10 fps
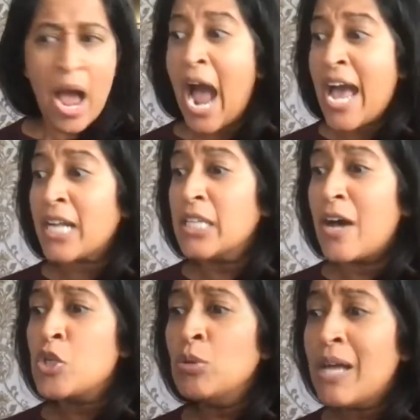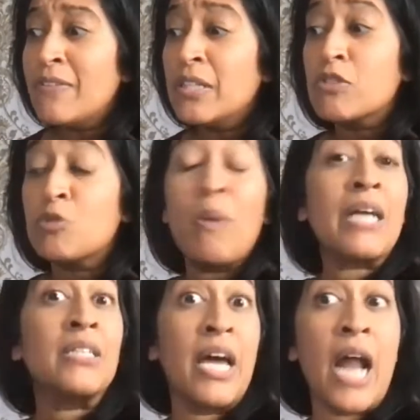I had a le- new level of
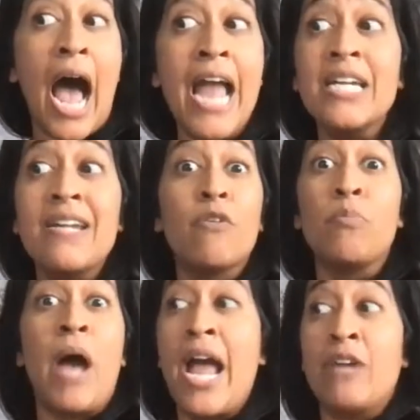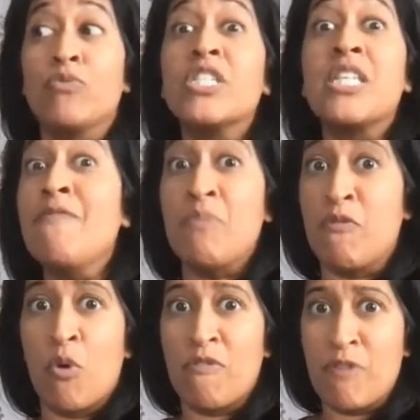respect that I had never, I hadn't received
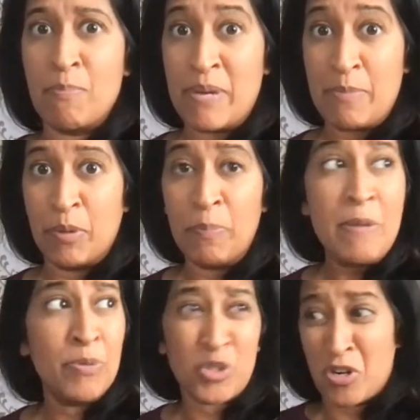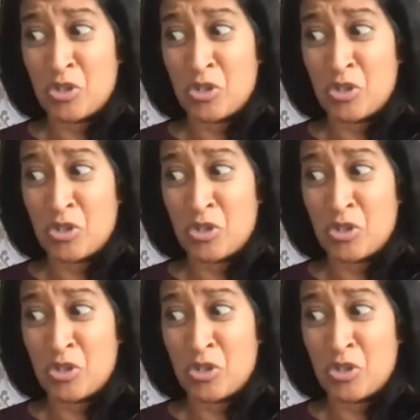before from people. People yeah.